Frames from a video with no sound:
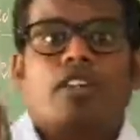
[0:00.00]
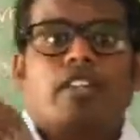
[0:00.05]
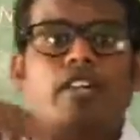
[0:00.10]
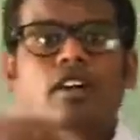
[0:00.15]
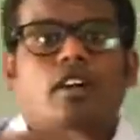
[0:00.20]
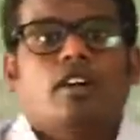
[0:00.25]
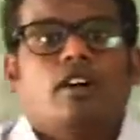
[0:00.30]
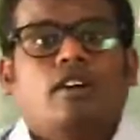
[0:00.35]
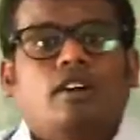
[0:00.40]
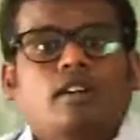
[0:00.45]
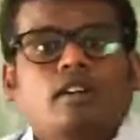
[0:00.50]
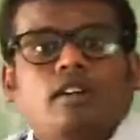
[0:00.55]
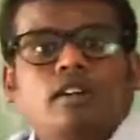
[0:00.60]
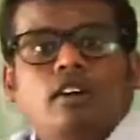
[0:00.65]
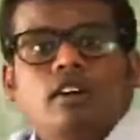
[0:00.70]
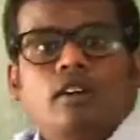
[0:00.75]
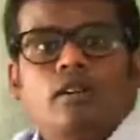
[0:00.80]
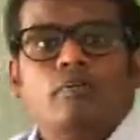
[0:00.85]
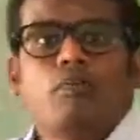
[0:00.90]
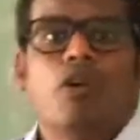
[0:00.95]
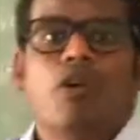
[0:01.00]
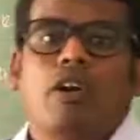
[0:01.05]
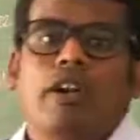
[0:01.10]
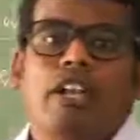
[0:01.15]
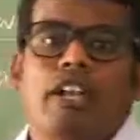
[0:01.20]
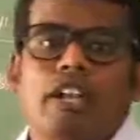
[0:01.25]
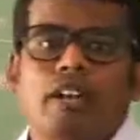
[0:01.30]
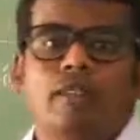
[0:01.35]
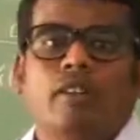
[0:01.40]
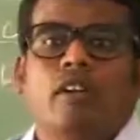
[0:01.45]
their
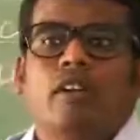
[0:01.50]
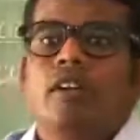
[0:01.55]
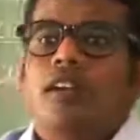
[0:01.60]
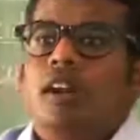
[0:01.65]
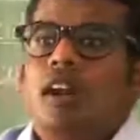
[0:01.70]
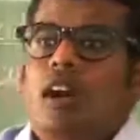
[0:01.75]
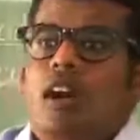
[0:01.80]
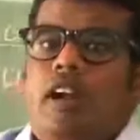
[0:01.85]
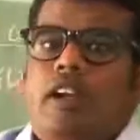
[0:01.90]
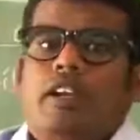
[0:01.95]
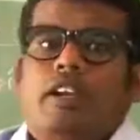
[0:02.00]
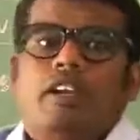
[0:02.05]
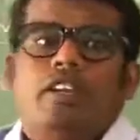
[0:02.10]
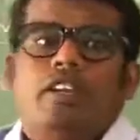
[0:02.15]
body and it